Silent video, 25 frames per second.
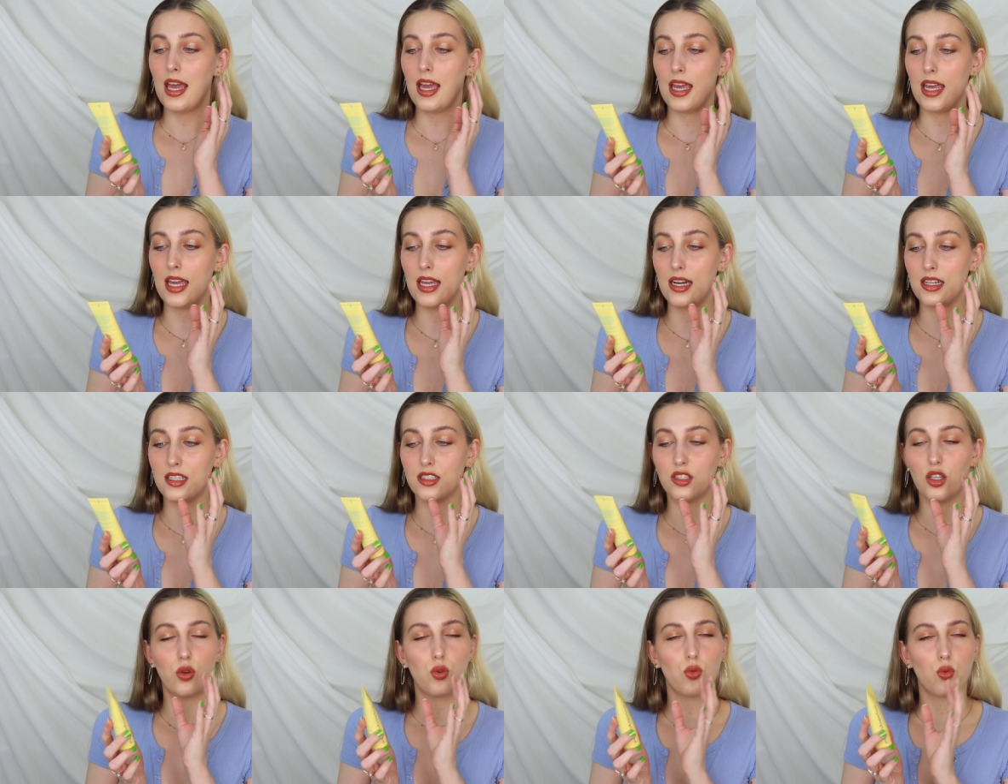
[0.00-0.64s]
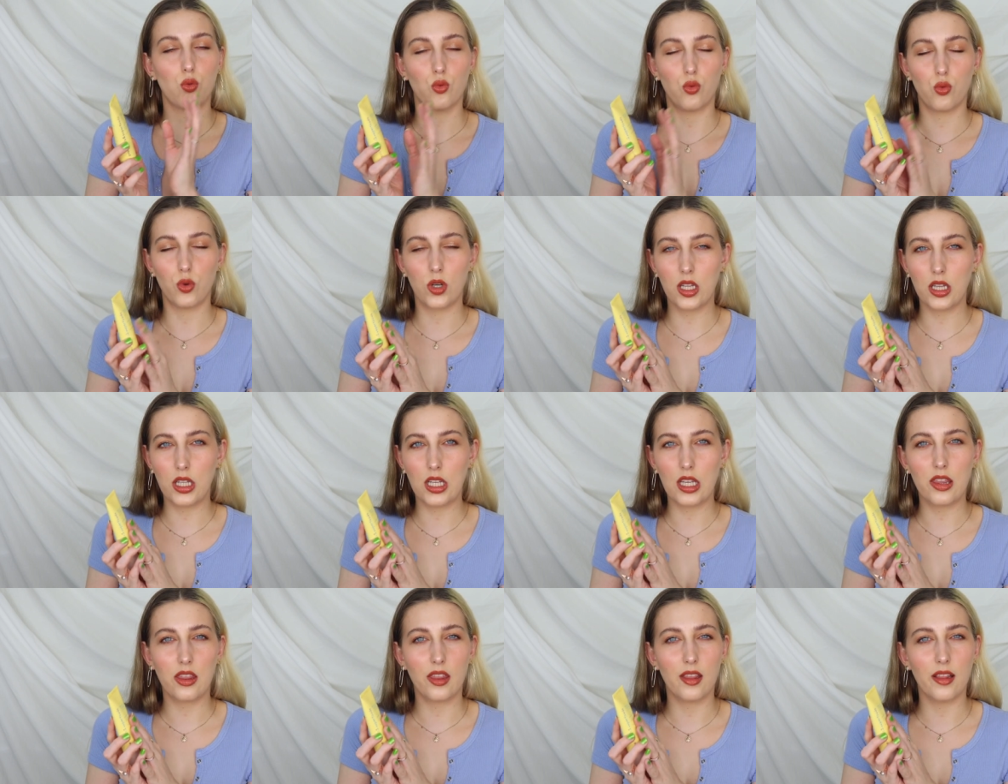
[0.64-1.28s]
It is
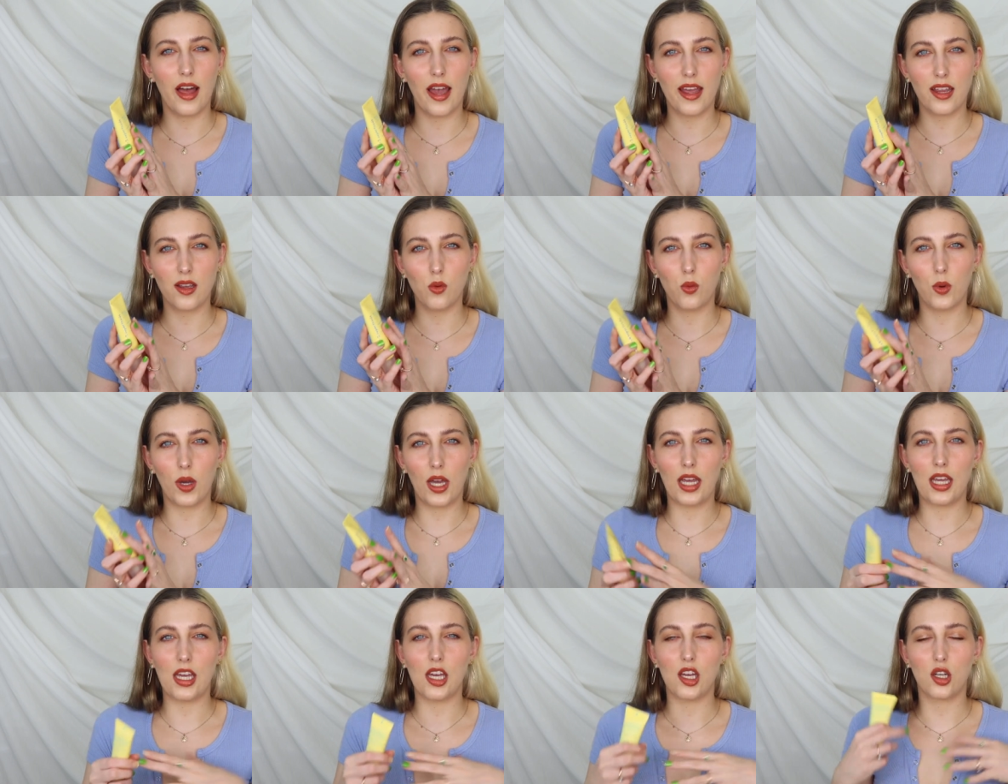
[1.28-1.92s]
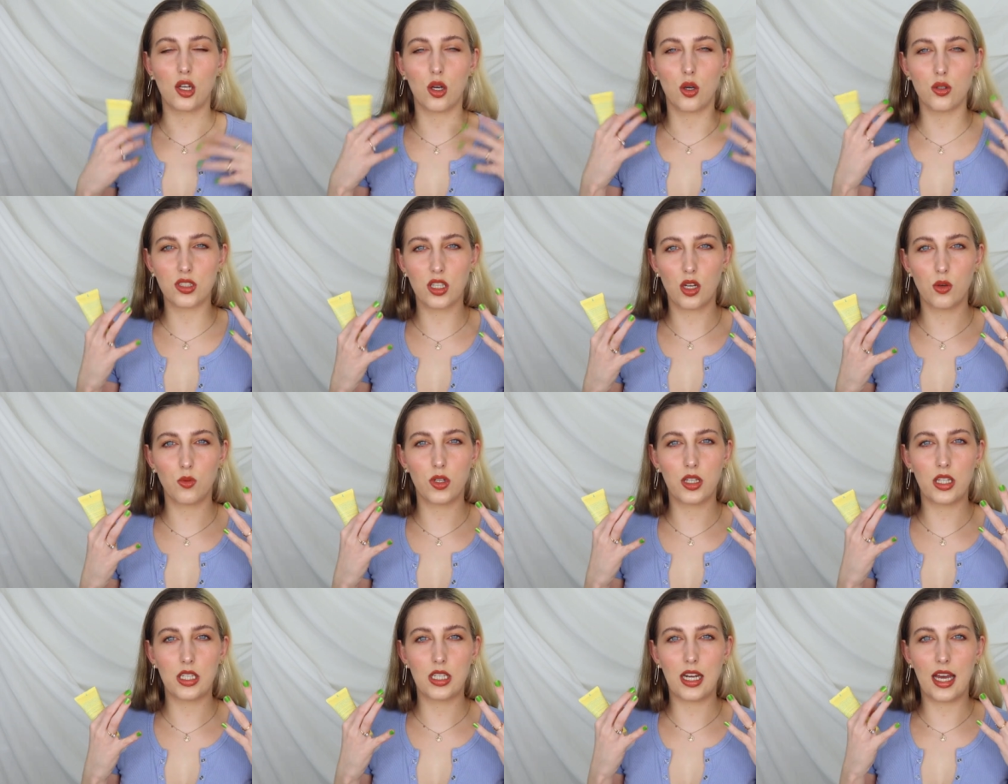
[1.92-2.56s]
really lightweight. It goes on
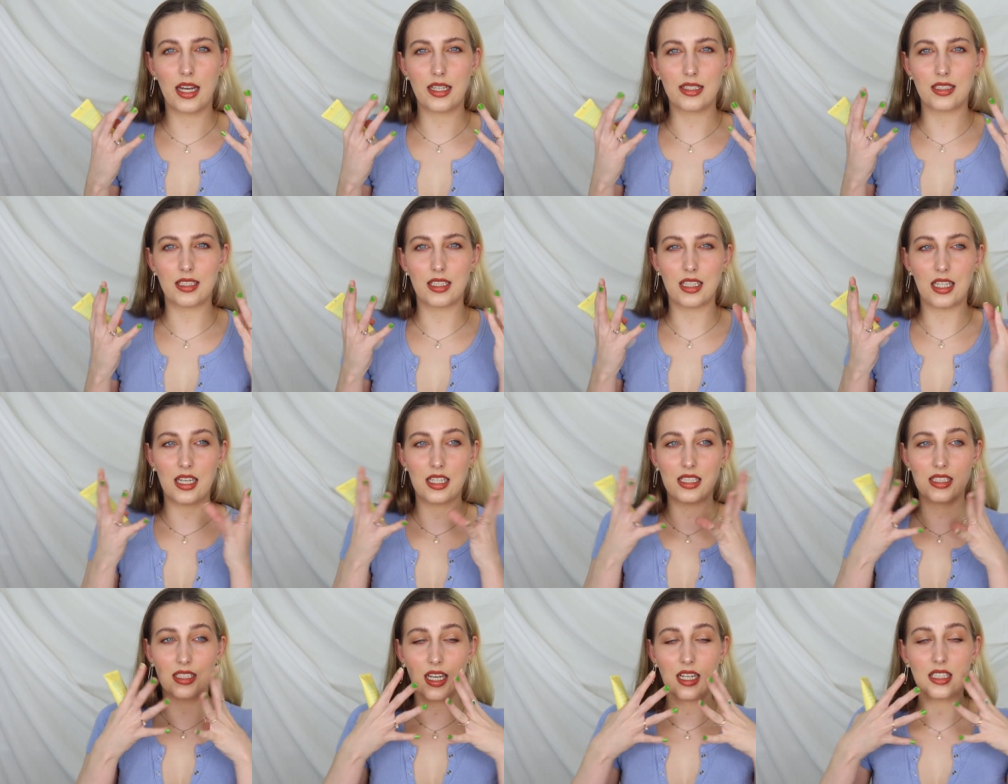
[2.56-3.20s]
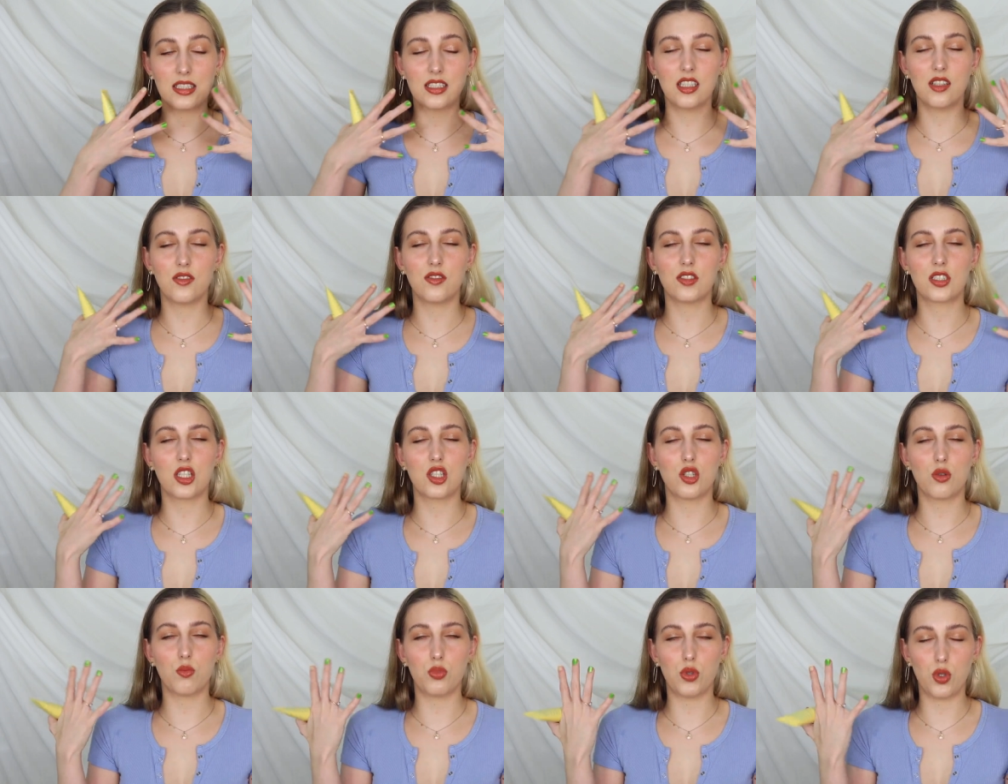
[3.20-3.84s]
really nicely. It does leave
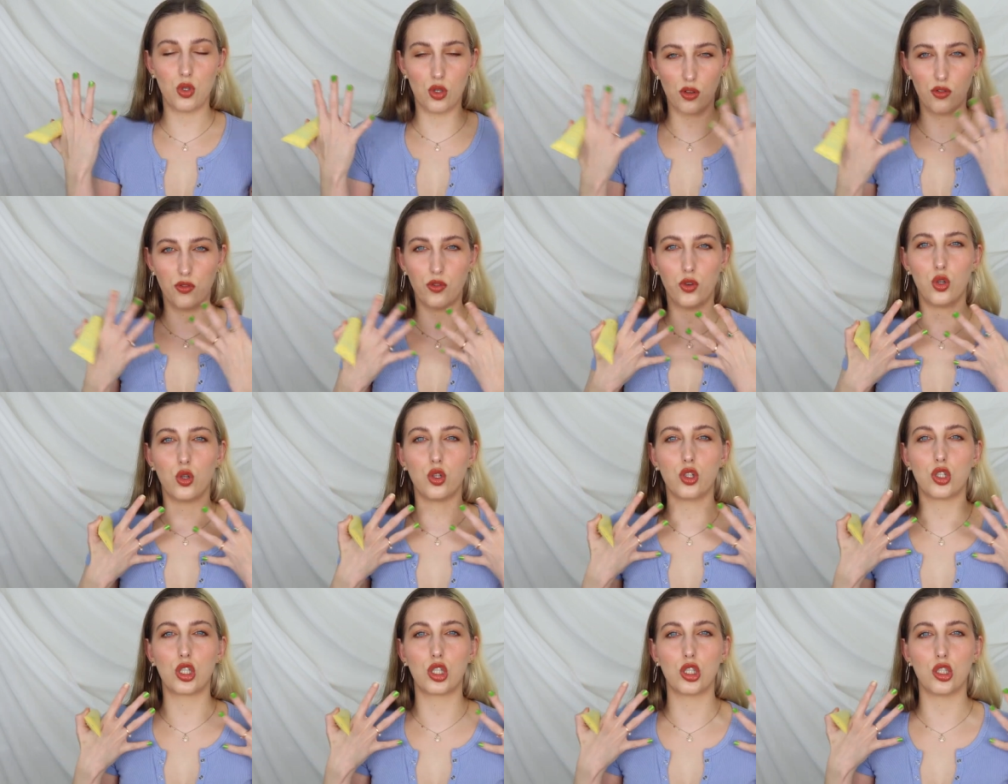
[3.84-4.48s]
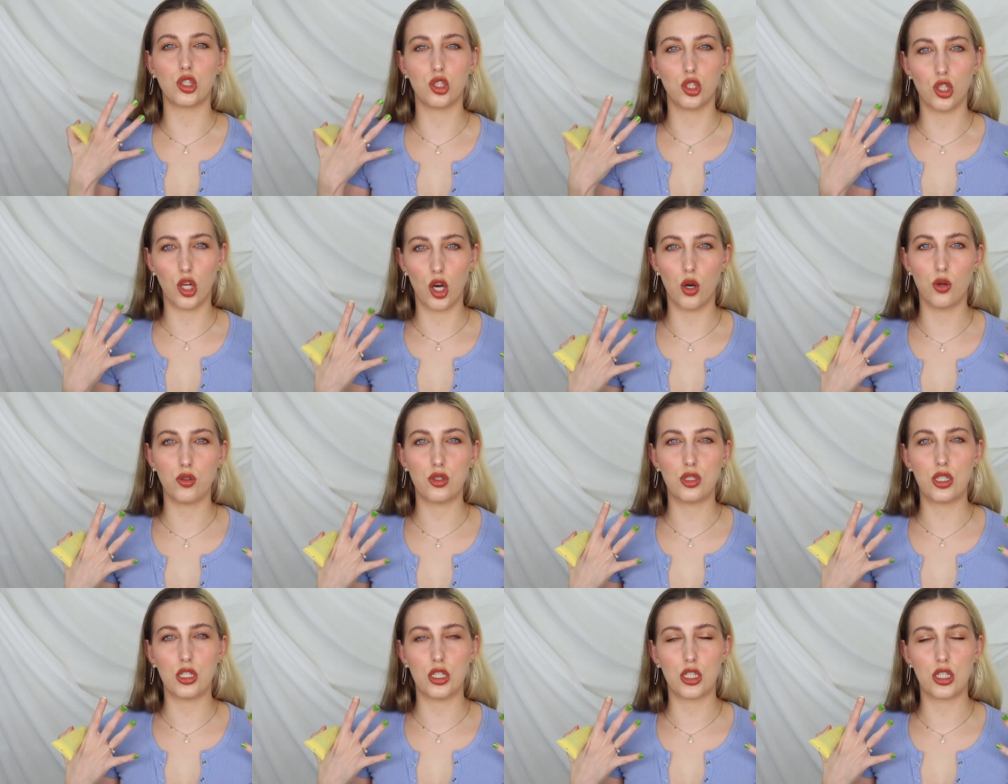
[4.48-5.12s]
such a beautiful
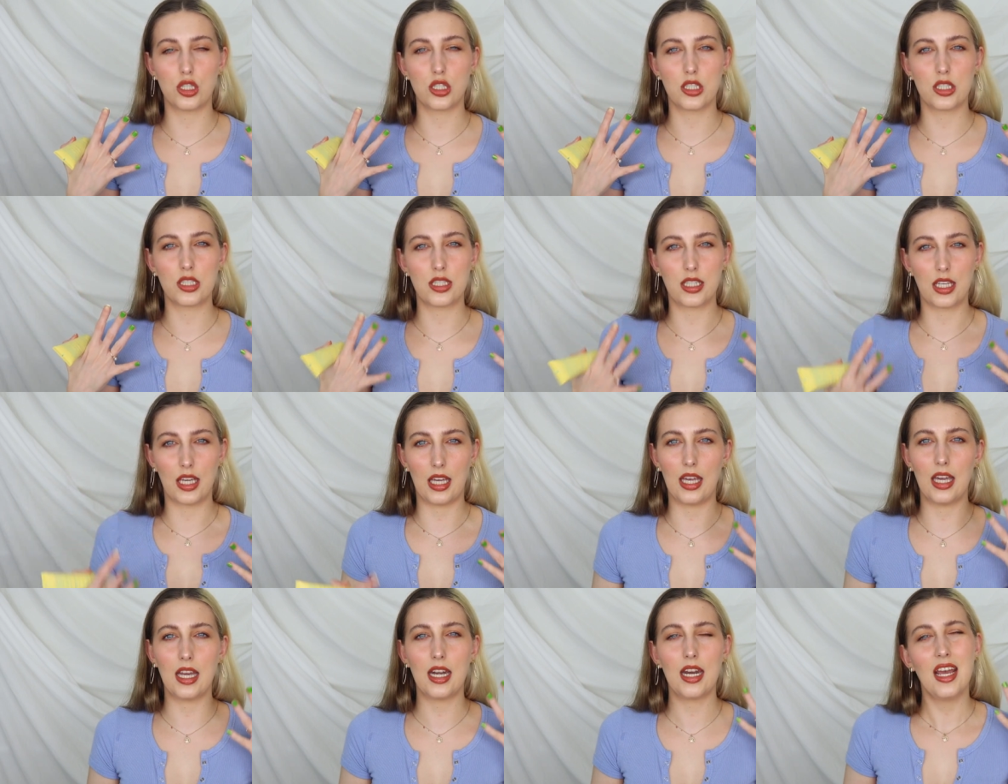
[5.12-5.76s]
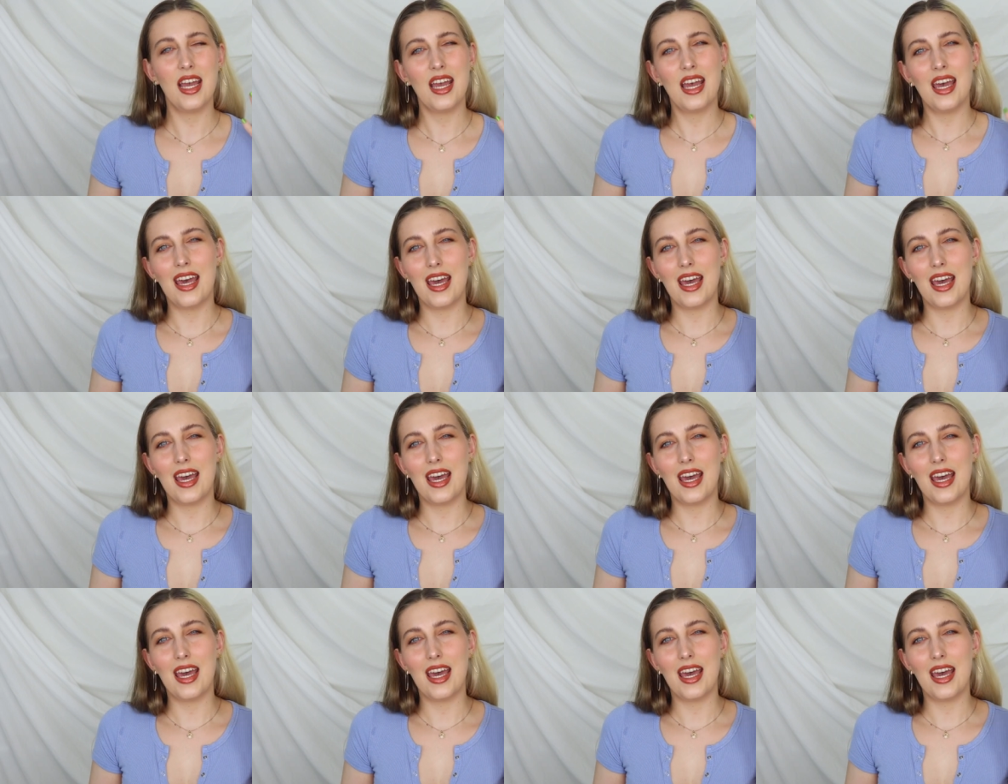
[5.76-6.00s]
glow to your skin.